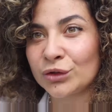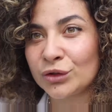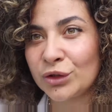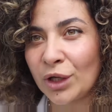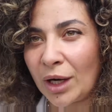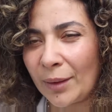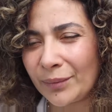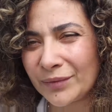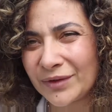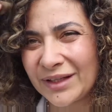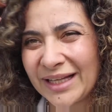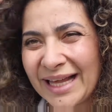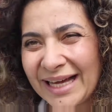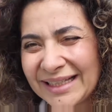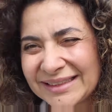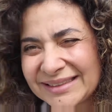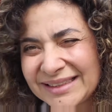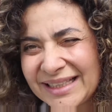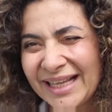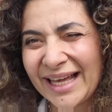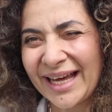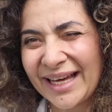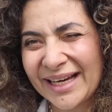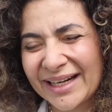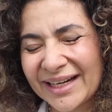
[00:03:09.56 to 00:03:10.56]
top the last
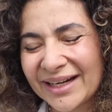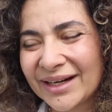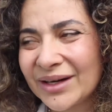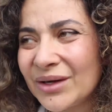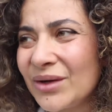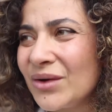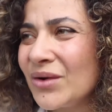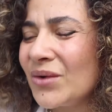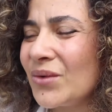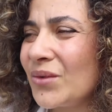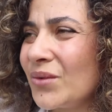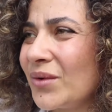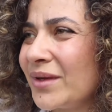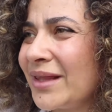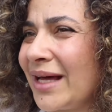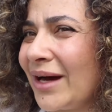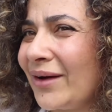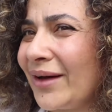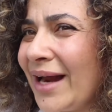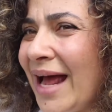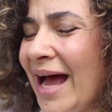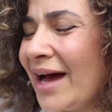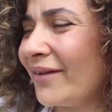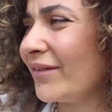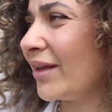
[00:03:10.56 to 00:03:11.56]
layer
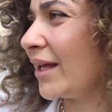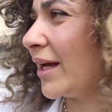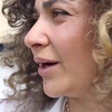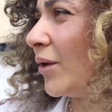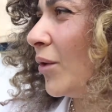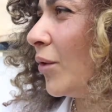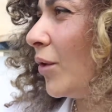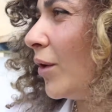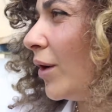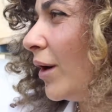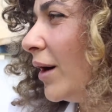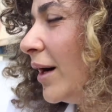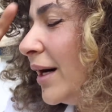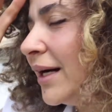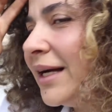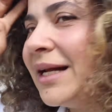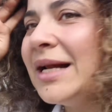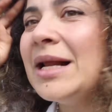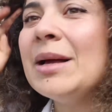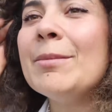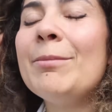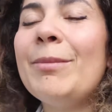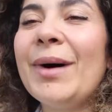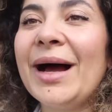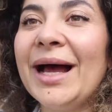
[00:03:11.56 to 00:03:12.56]
without having a hole,
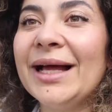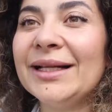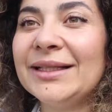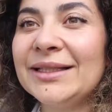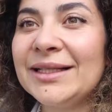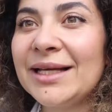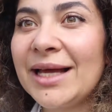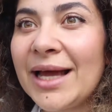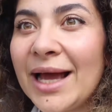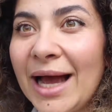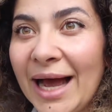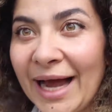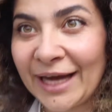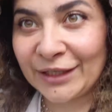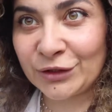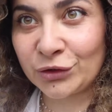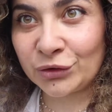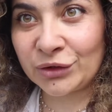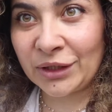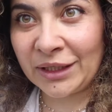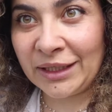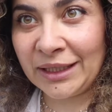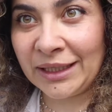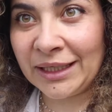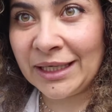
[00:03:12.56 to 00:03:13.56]
but I
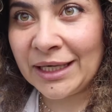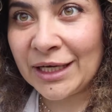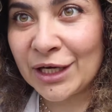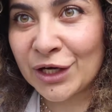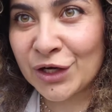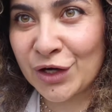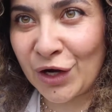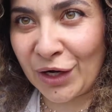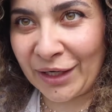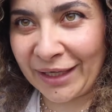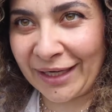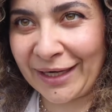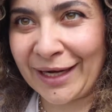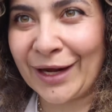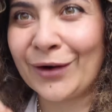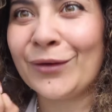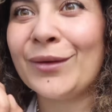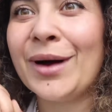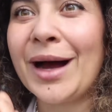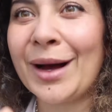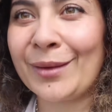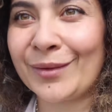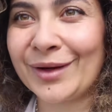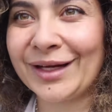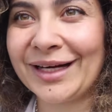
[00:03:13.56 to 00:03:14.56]
totally got it now.
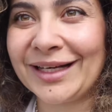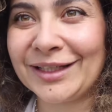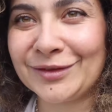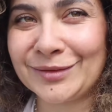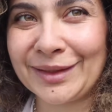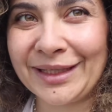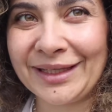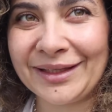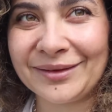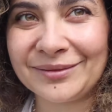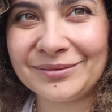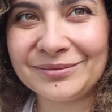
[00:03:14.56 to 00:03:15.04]
I'm gonna explain it.